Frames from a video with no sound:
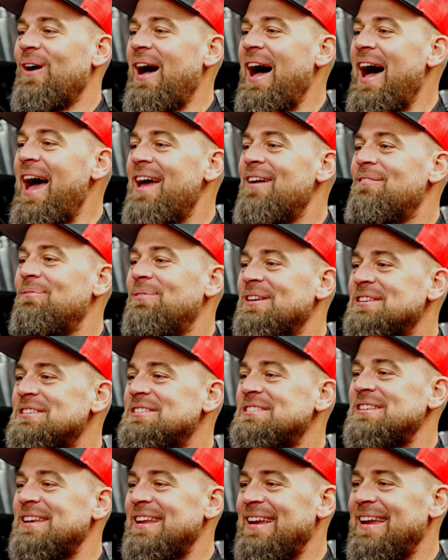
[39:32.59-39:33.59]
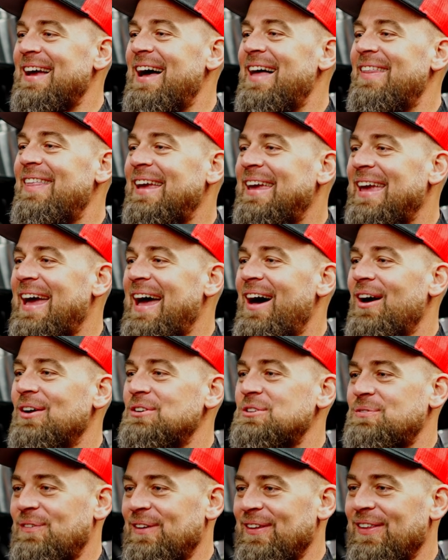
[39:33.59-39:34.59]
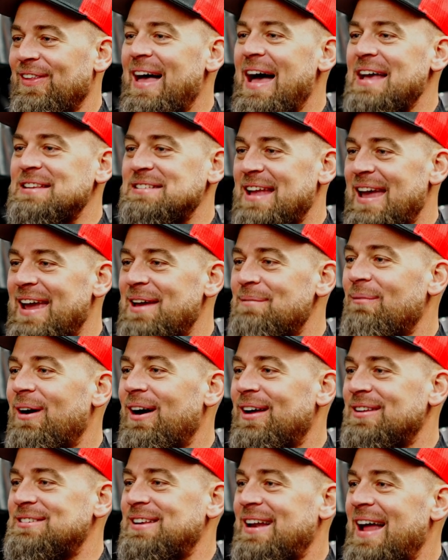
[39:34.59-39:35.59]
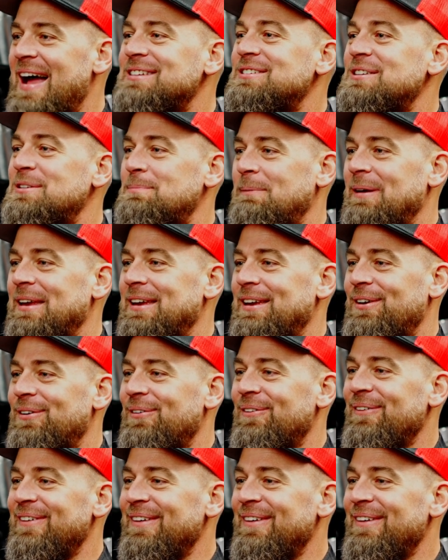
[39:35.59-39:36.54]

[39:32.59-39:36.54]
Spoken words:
I have been sitting on the couch for the last 8 months, and I just beat you.